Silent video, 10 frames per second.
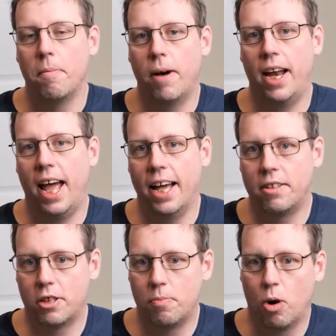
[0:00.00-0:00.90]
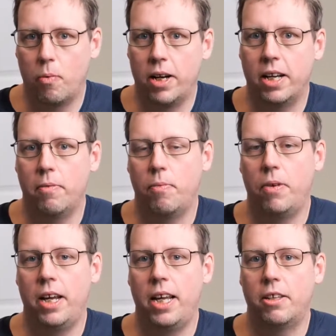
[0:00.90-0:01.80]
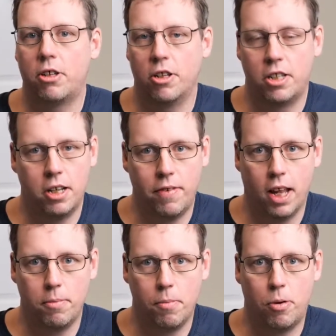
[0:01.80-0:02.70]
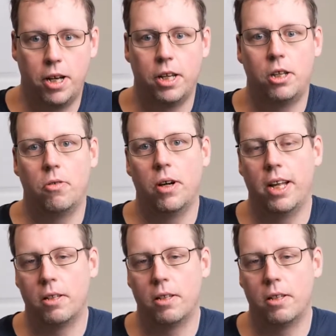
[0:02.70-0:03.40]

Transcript: But as there's more research and development put into it,